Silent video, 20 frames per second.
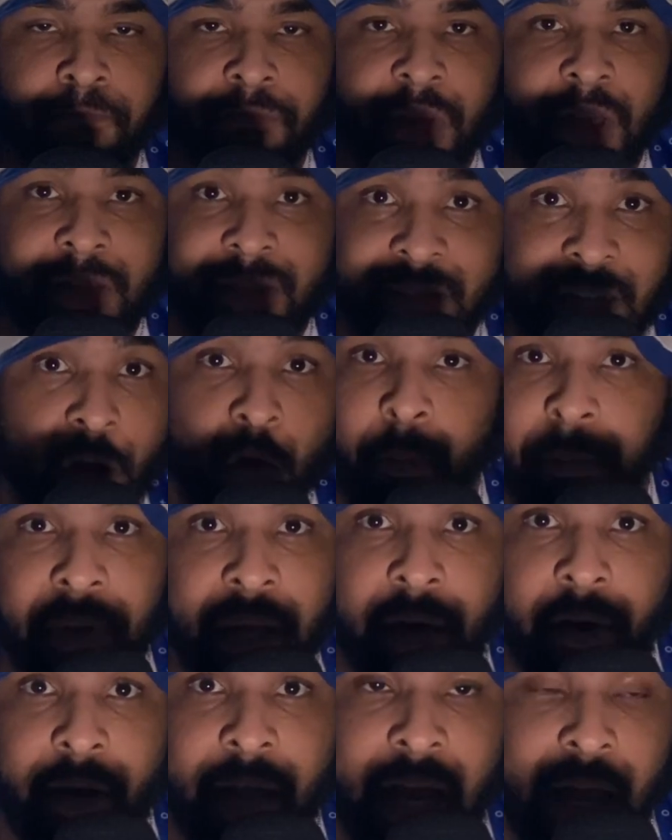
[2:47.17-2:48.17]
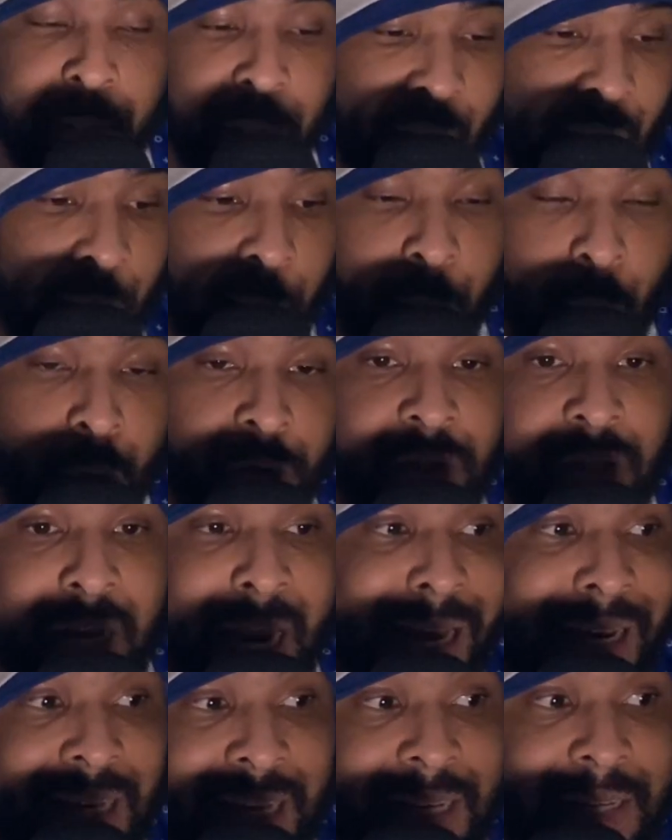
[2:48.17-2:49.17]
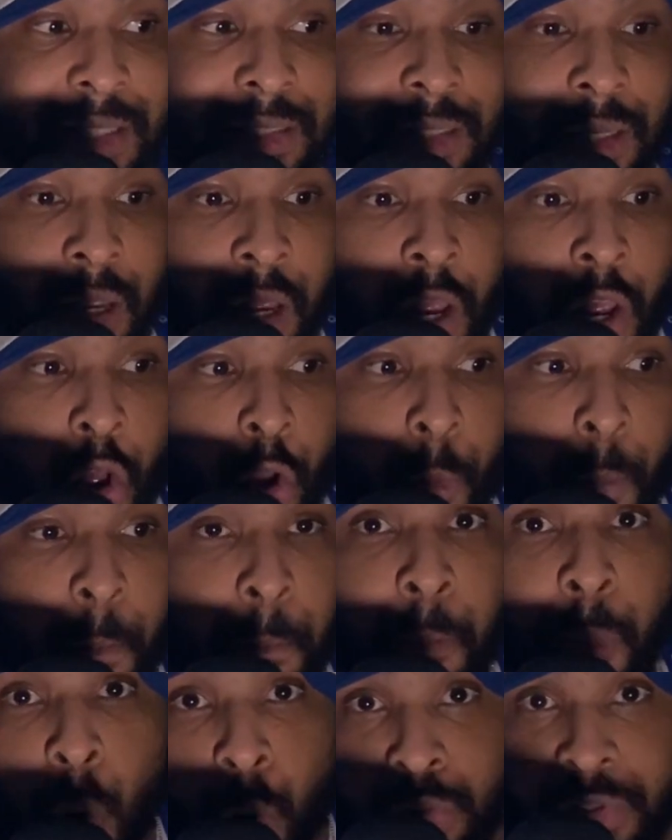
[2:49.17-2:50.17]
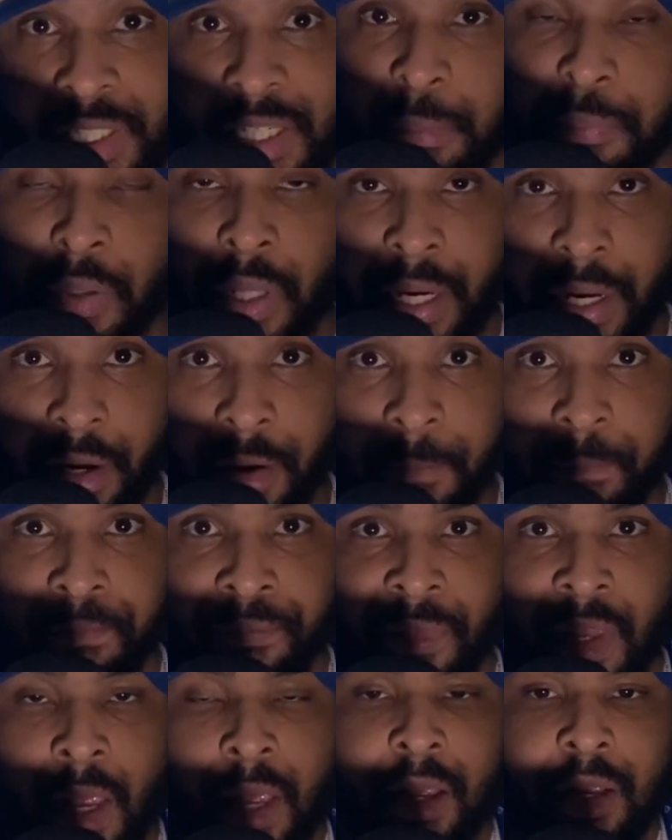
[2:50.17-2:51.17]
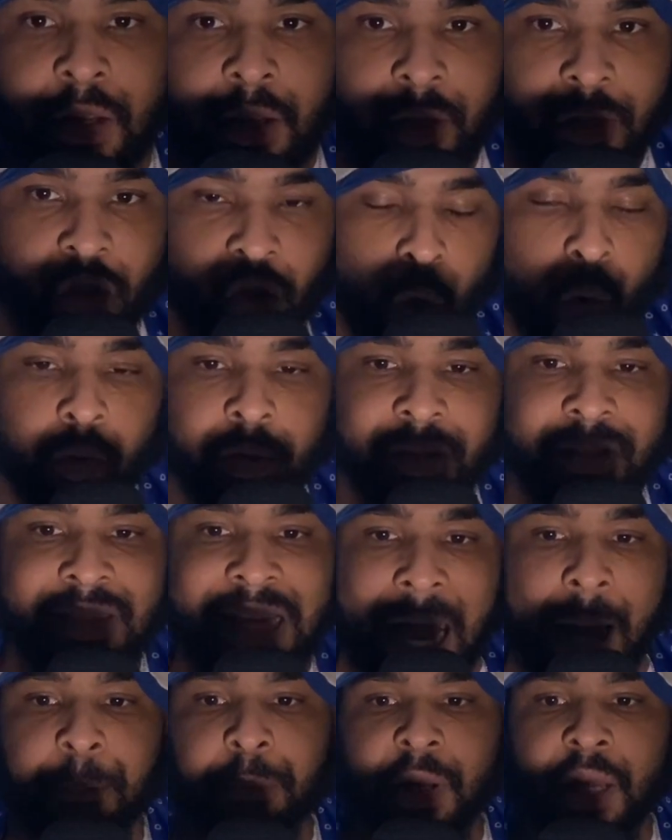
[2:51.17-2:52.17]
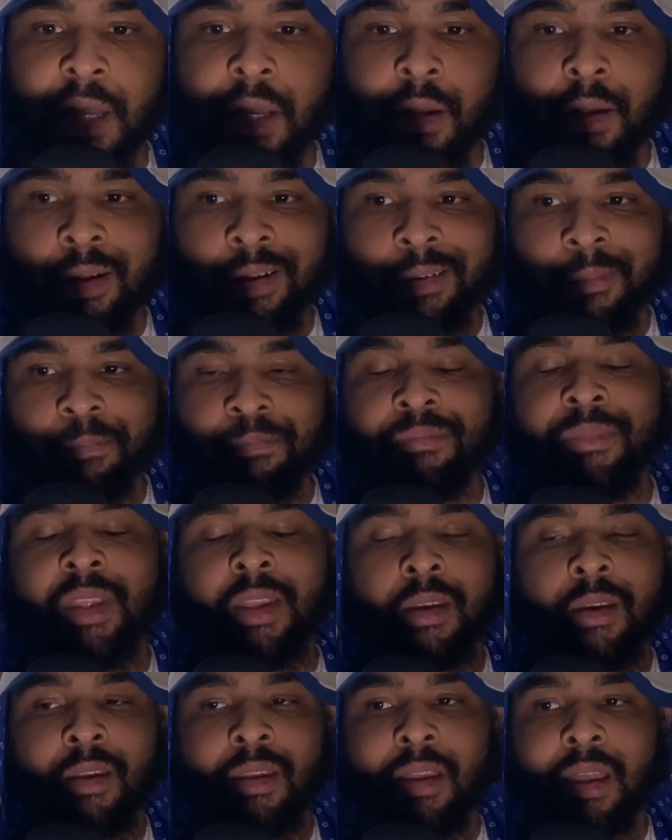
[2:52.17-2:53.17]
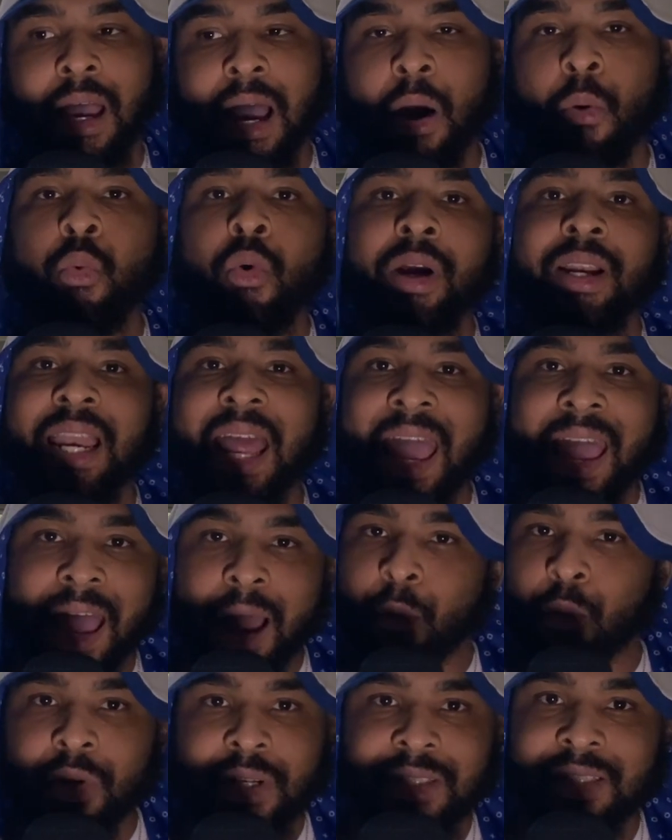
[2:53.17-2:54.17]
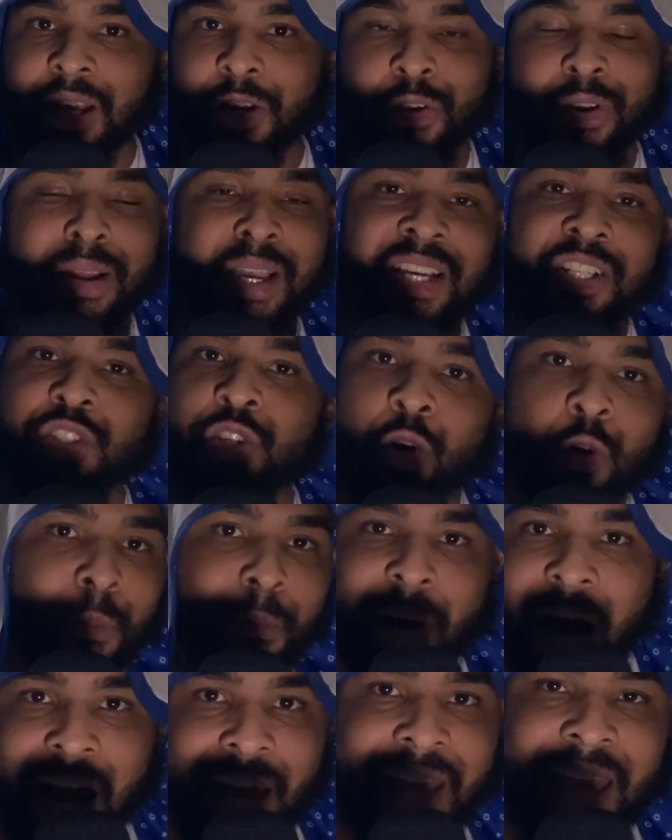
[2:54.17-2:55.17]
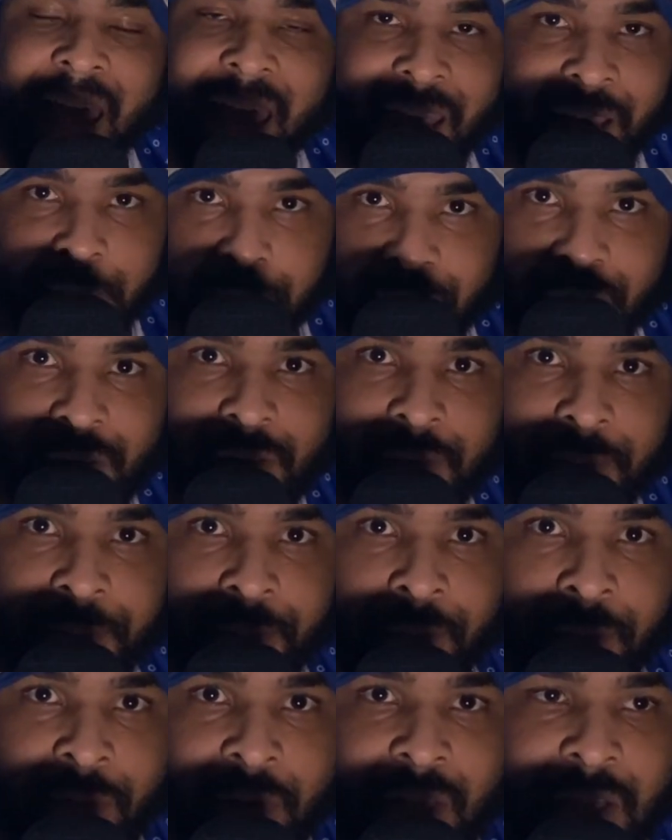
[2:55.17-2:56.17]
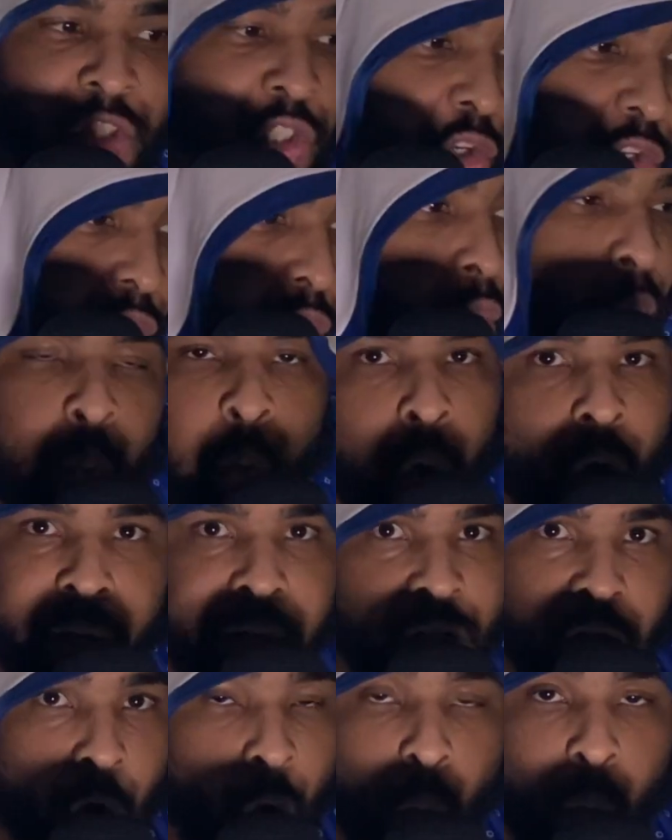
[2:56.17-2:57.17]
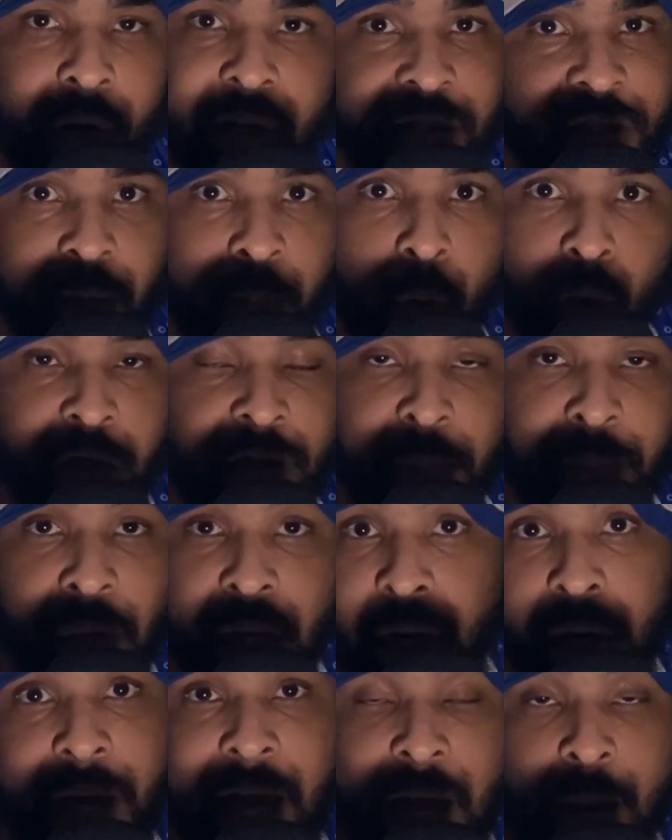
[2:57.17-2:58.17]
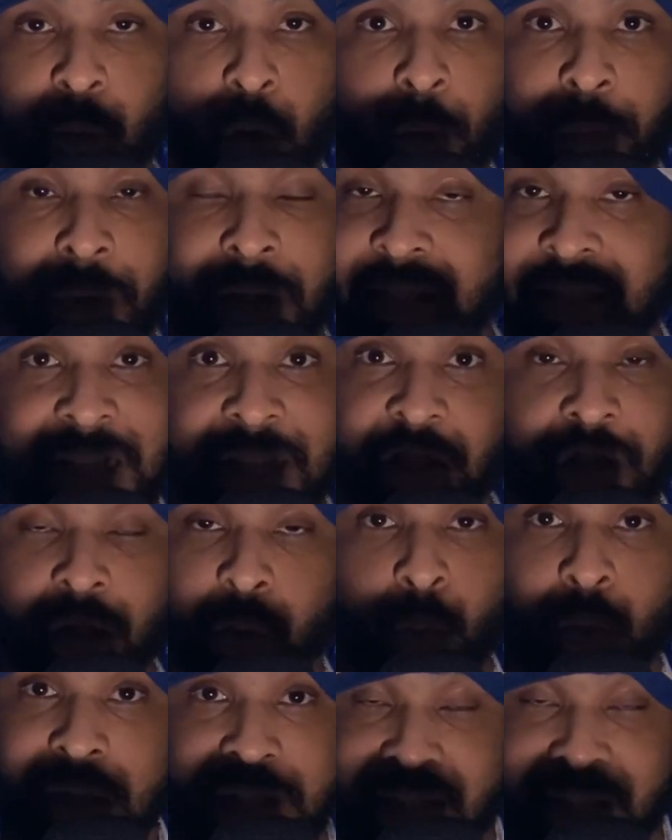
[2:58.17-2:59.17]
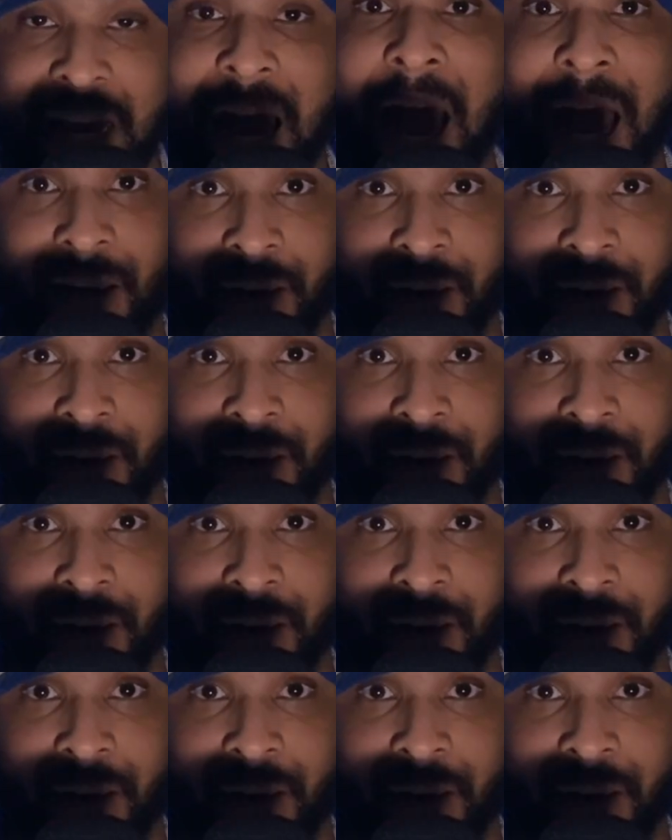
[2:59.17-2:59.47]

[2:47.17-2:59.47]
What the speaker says: single player campaign. Most of that is multiplayer. So stop. I wouldn't tell you that because you don't buy games. So you wouldn't know what is a multiplayer game on PlayStation and what is not,